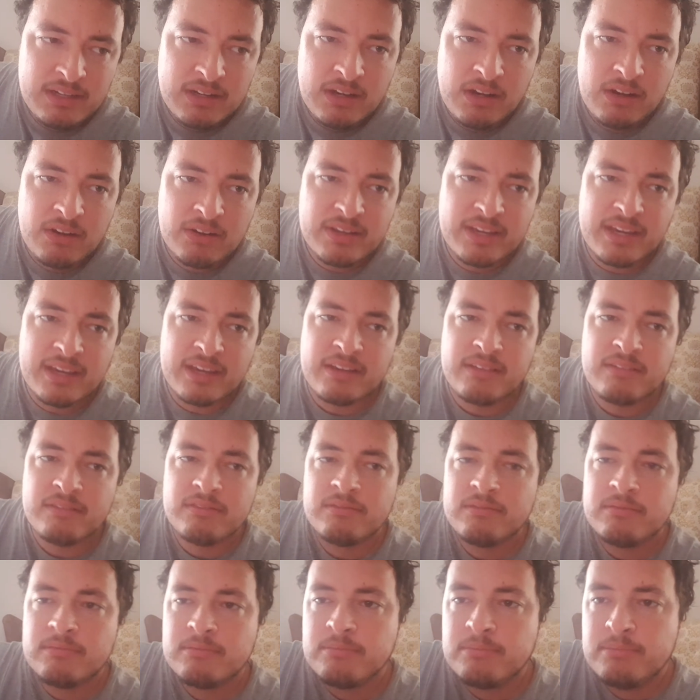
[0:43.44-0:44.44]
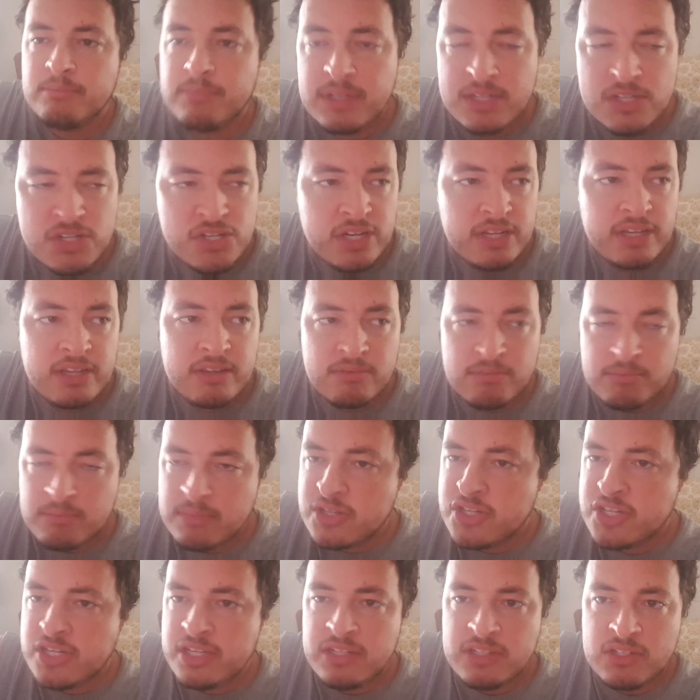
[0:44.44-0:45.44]
Okay, but she,
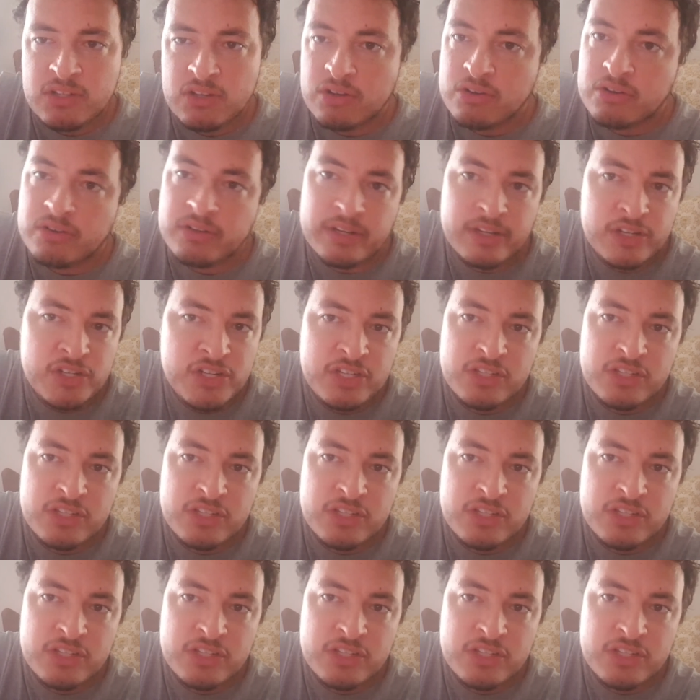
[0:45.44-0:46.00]
but she's earned it.